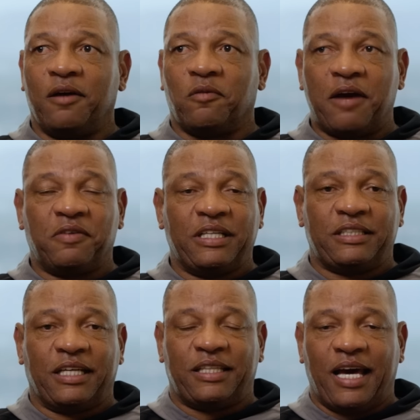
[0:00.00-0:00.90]
and right when he
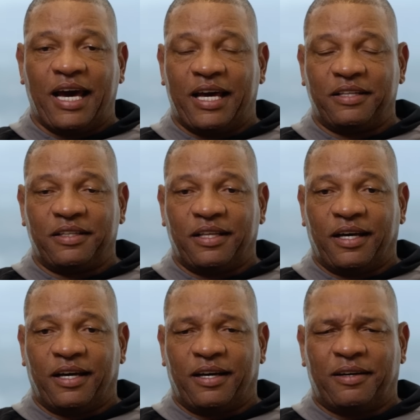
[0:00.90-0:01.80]
did that,
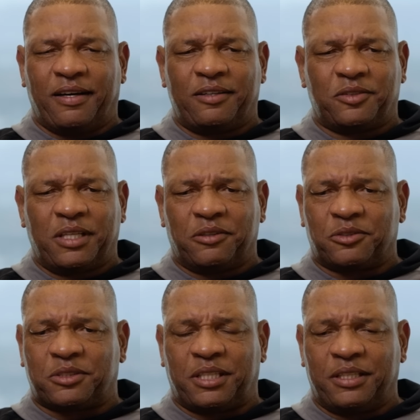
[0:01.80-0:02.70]
uh, I don't think it
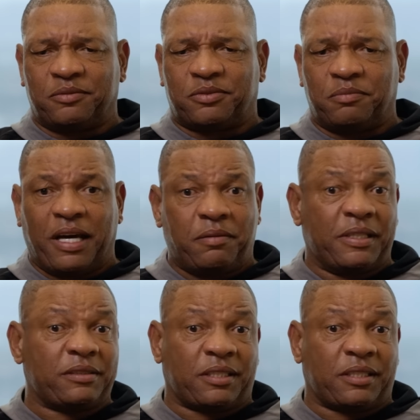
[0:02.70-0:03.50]
was Thibs. It might have been